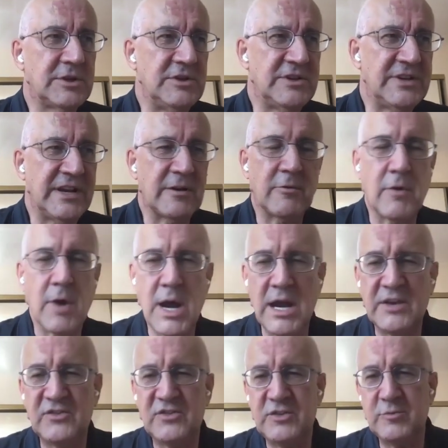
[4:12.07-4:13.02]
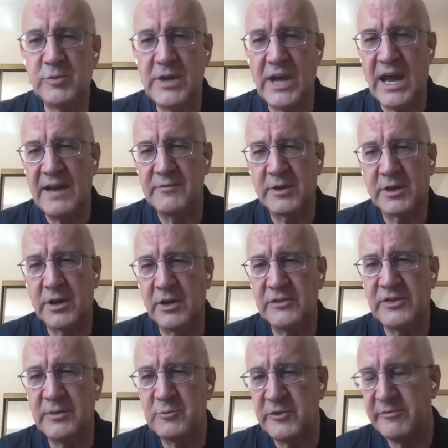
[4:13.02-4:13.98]
Containerized, we have the
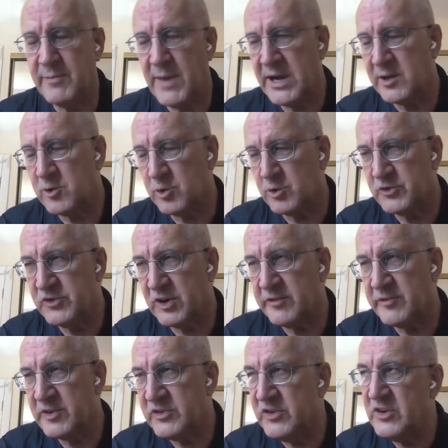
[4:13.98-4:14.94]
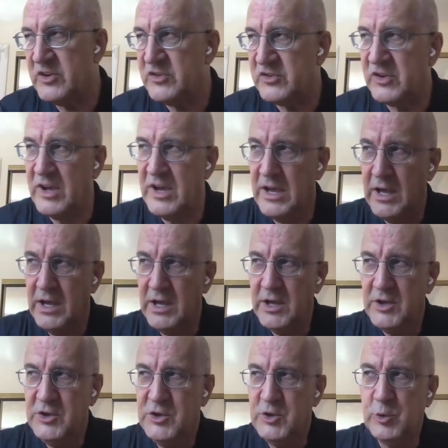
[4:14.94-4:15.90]
concept of microservices.
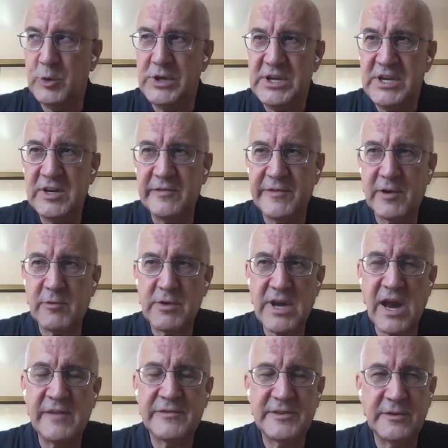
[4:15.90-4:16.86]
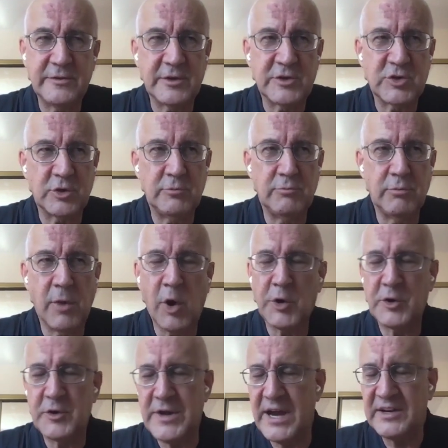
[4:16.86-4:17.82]
You hear very often the term
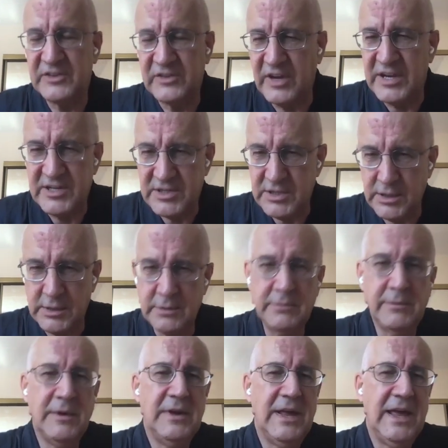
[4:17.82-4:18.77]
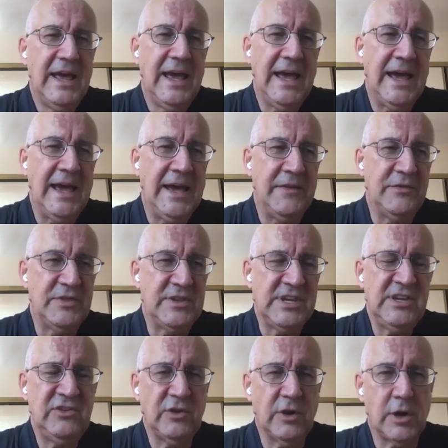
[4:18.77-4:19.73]
modernization. And
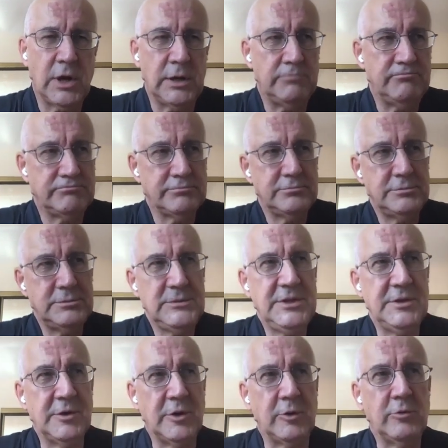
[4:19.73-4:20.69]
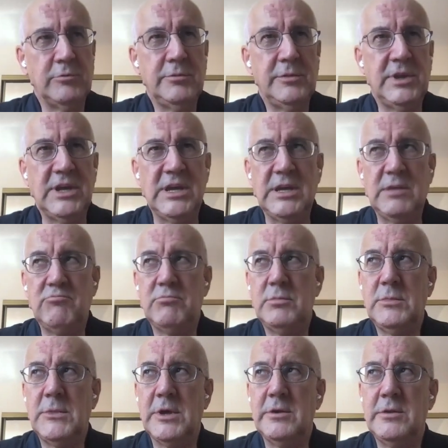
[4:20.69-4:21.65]
these are, the
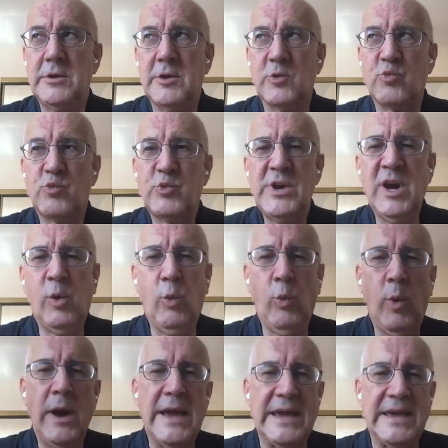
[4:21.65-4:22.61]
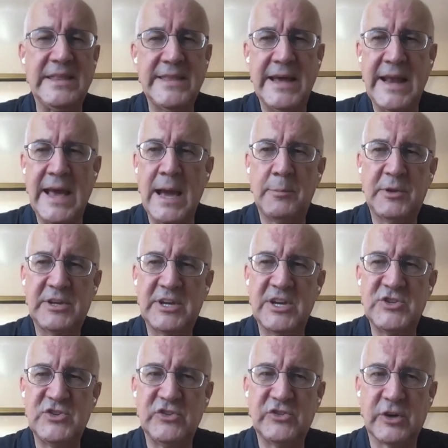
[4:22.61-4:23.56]
real way that
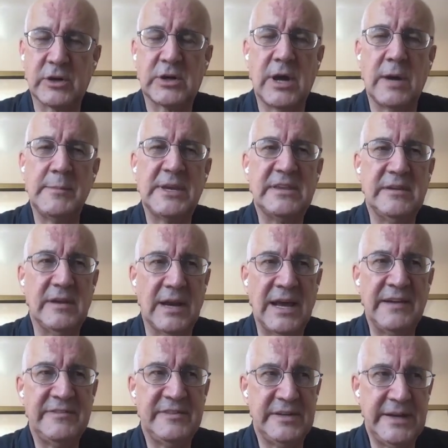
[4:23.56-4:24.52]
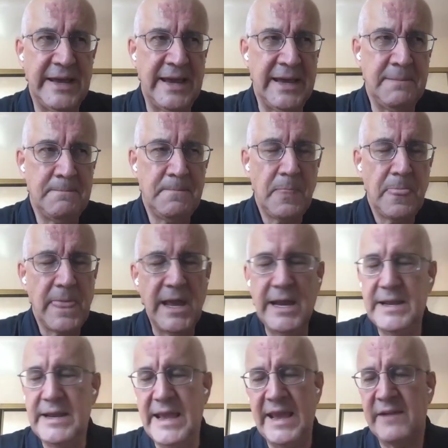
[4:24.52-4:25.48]
applications are coming to life today.
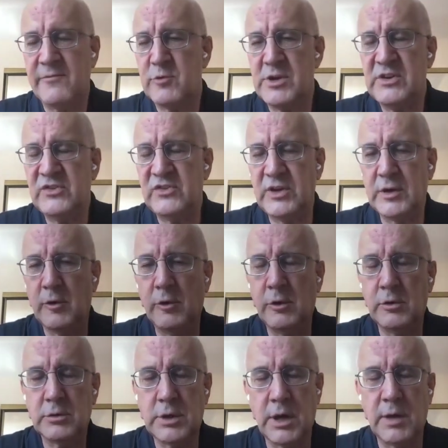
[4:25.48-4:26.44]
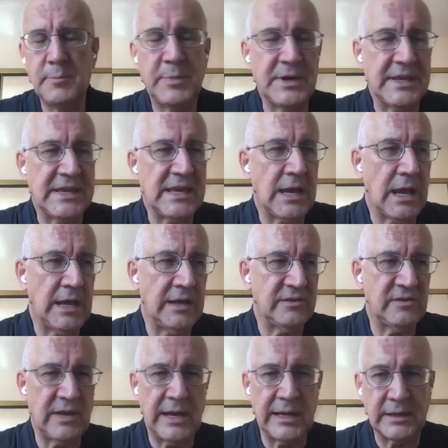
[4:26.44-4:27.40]
And every single company
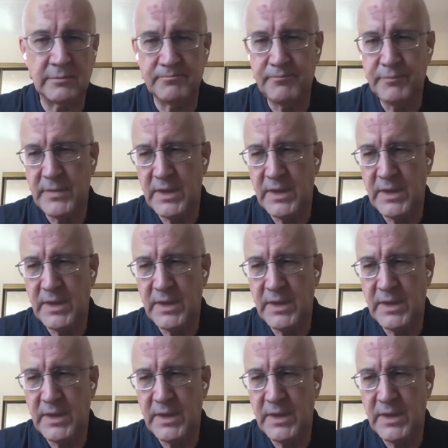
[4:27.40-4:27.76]
has like